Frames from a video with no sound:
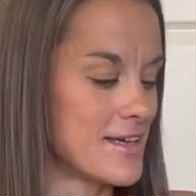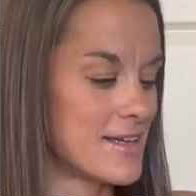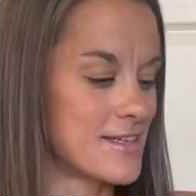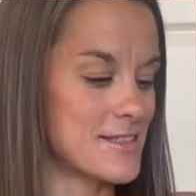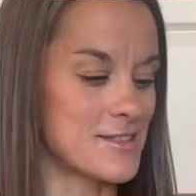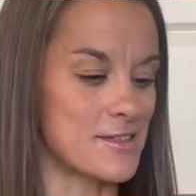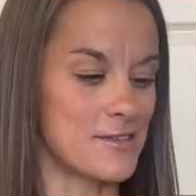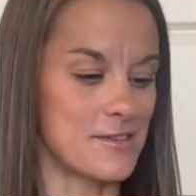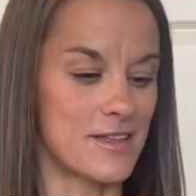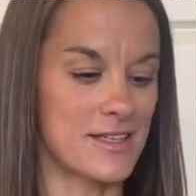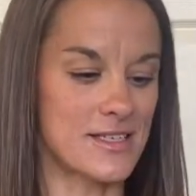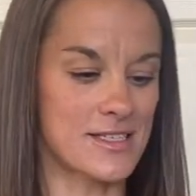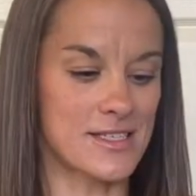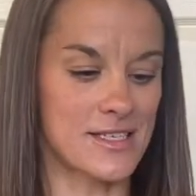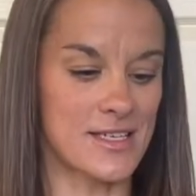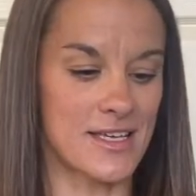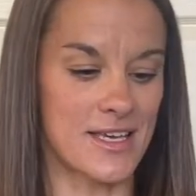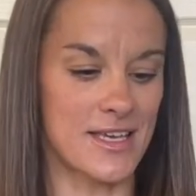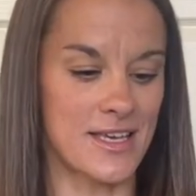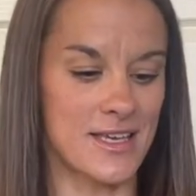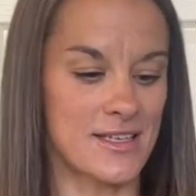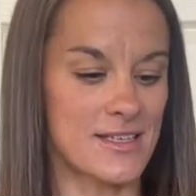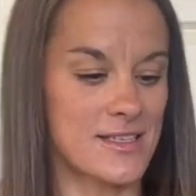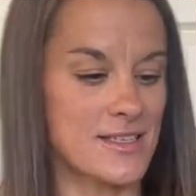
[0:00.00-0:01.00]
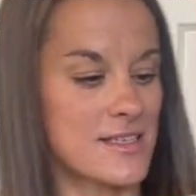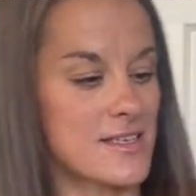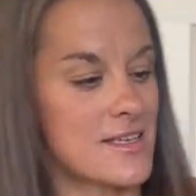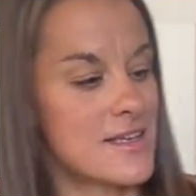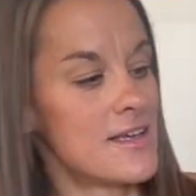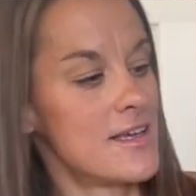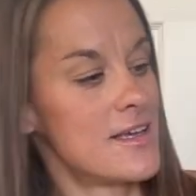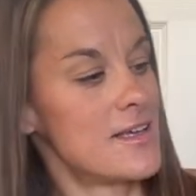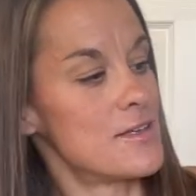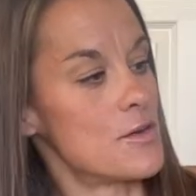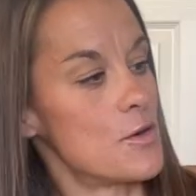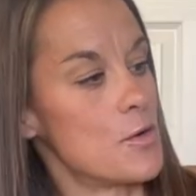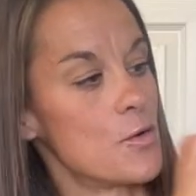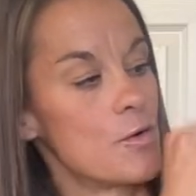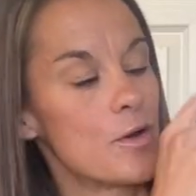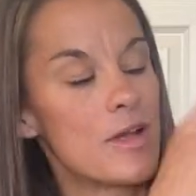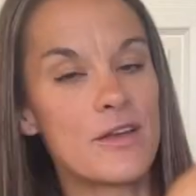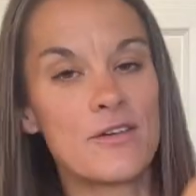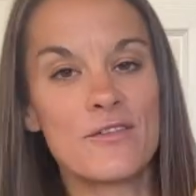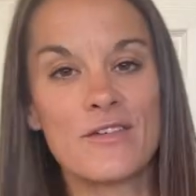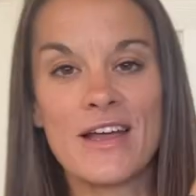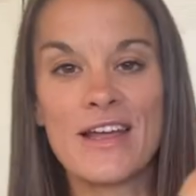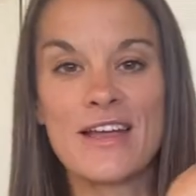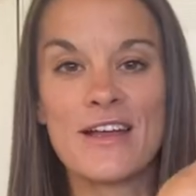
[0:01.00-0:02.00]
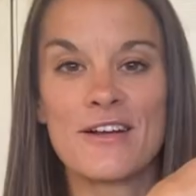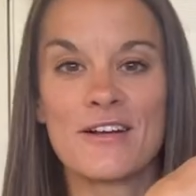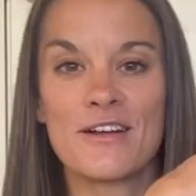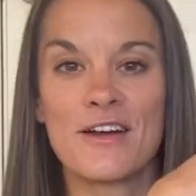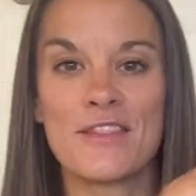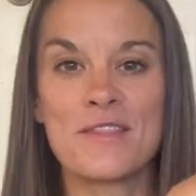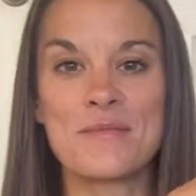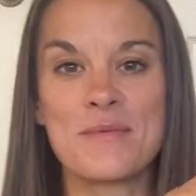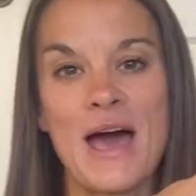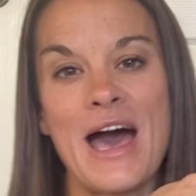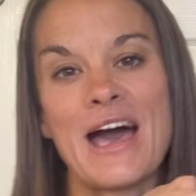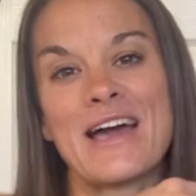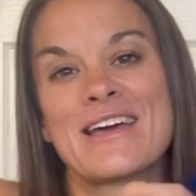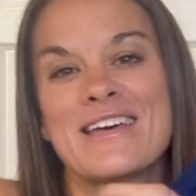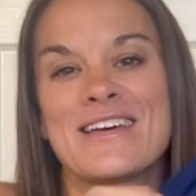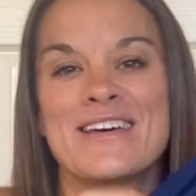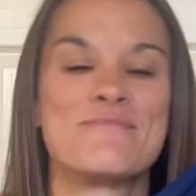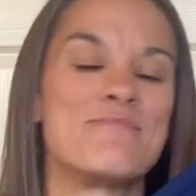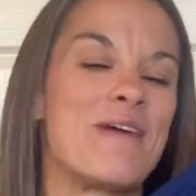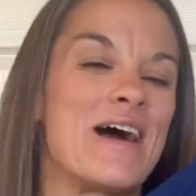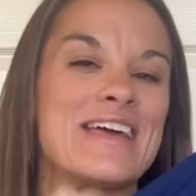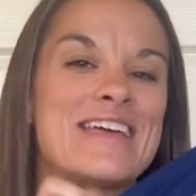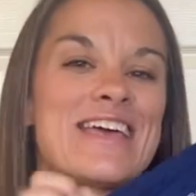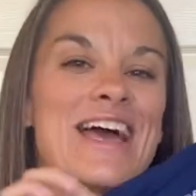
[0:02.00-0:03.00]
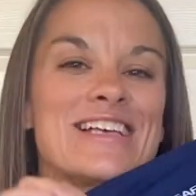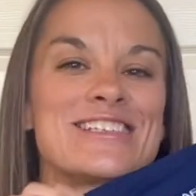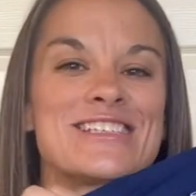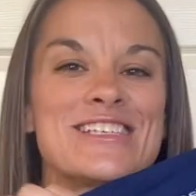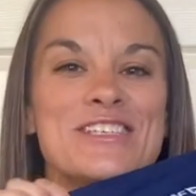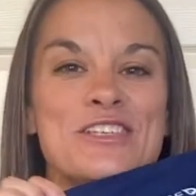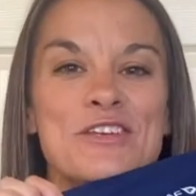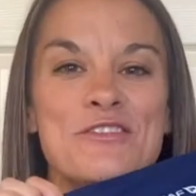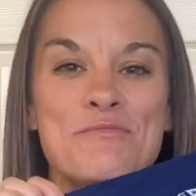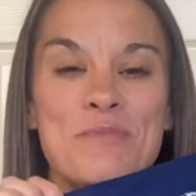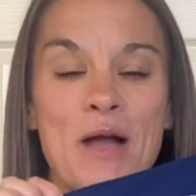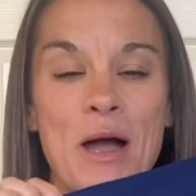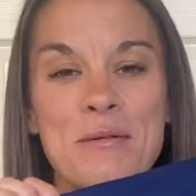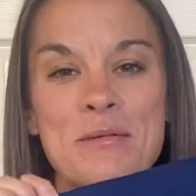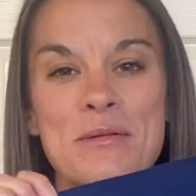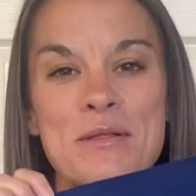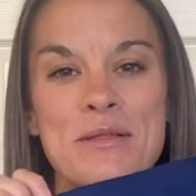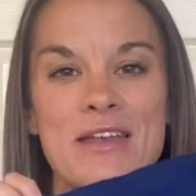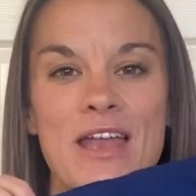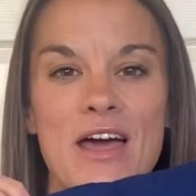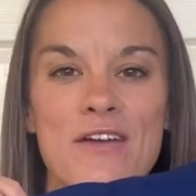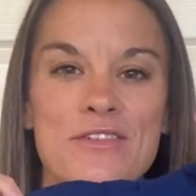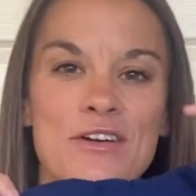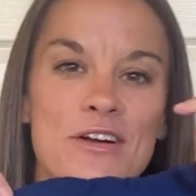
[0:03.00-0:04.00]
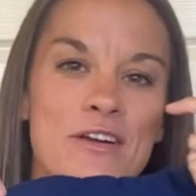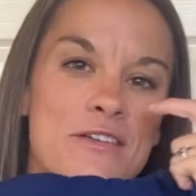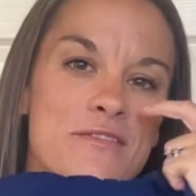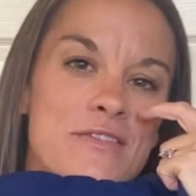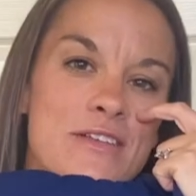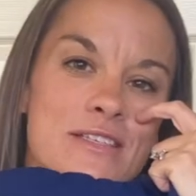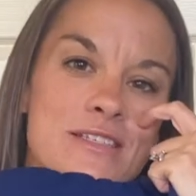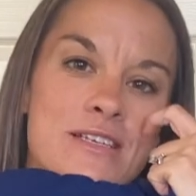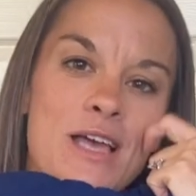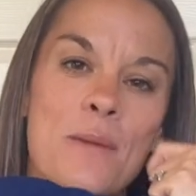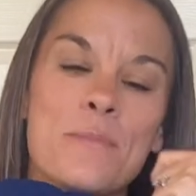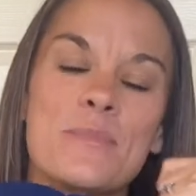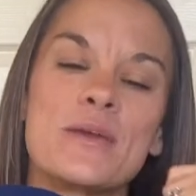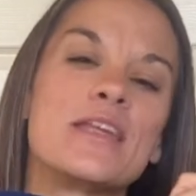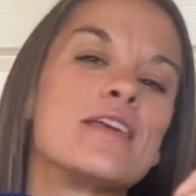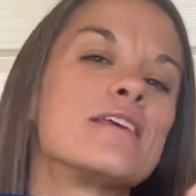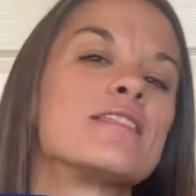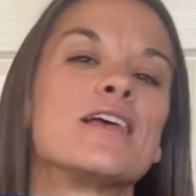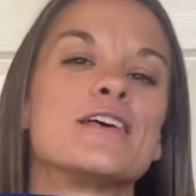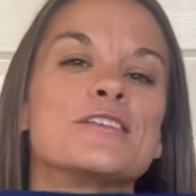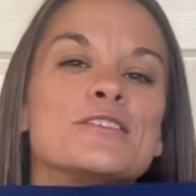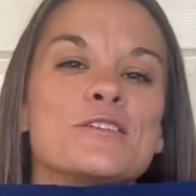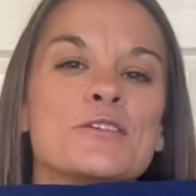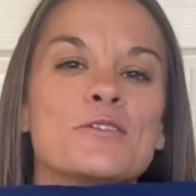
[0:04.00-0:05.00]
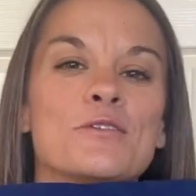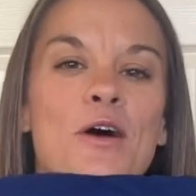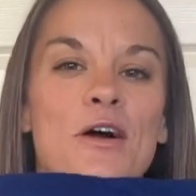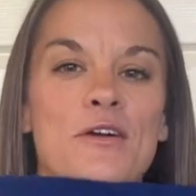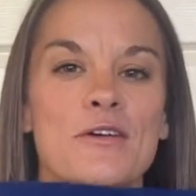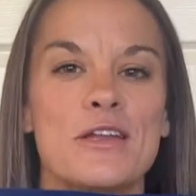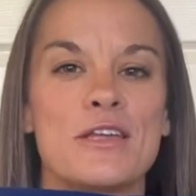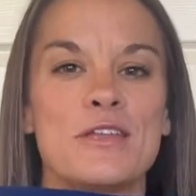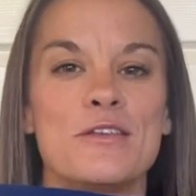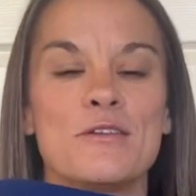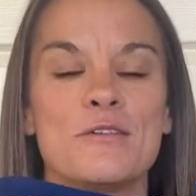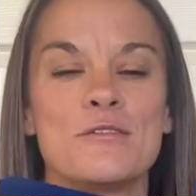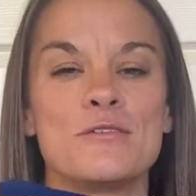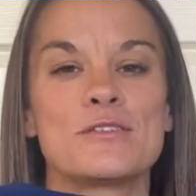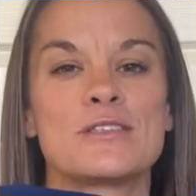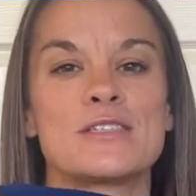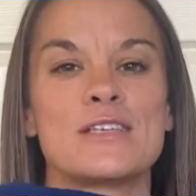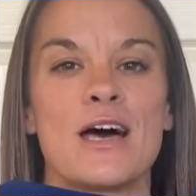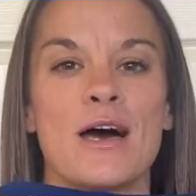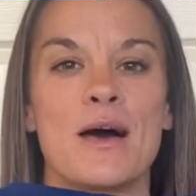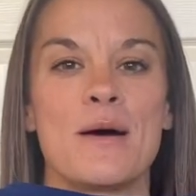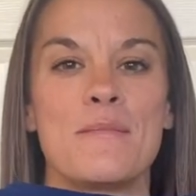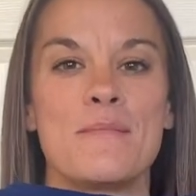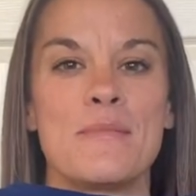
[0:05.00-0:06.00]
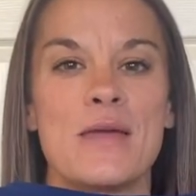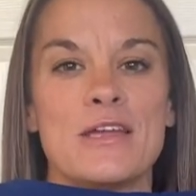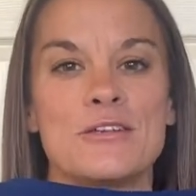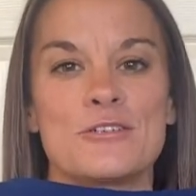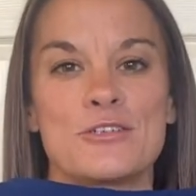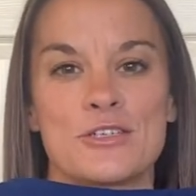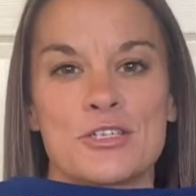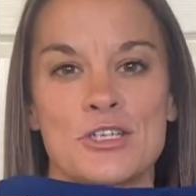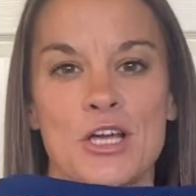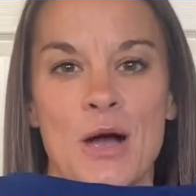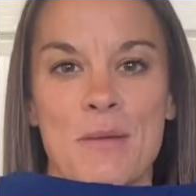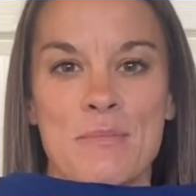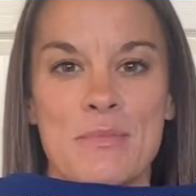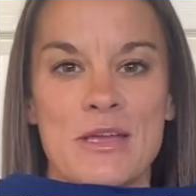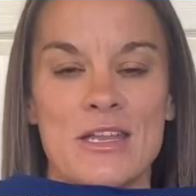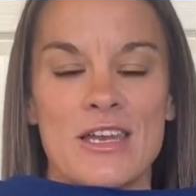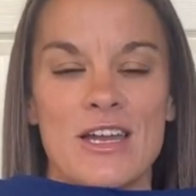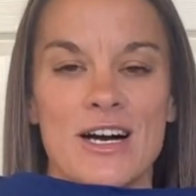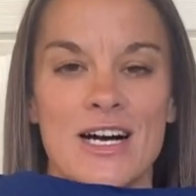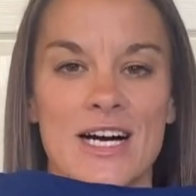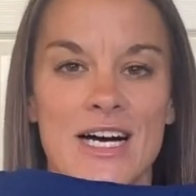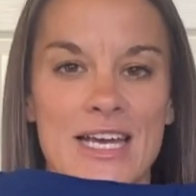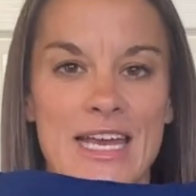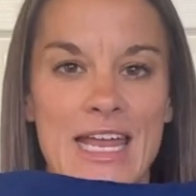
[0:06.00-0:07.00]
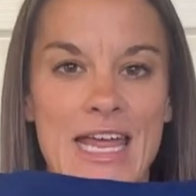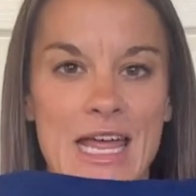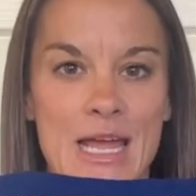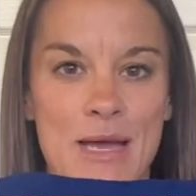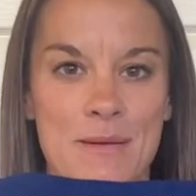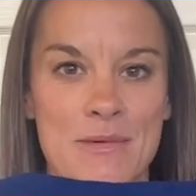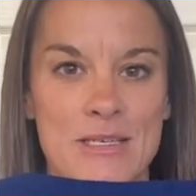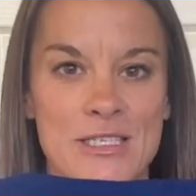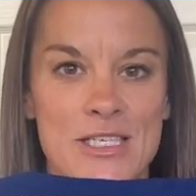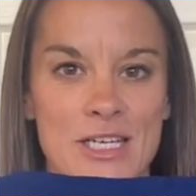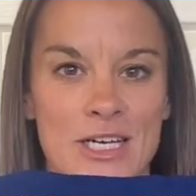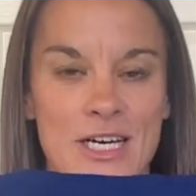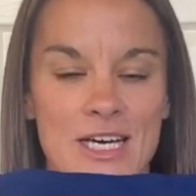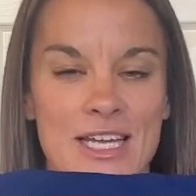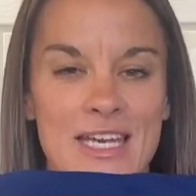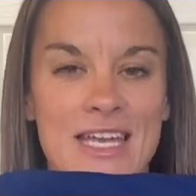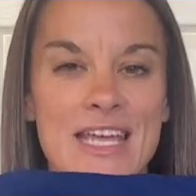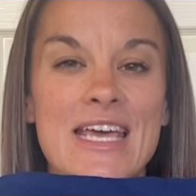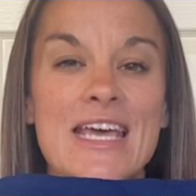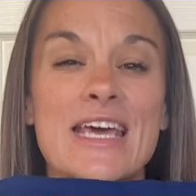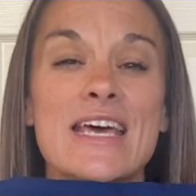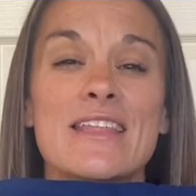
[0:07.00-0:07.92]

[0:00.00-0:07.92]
So this is written right here on the back. My guess is you've probably never heard of this company unless you already do some major shopping on Amazon.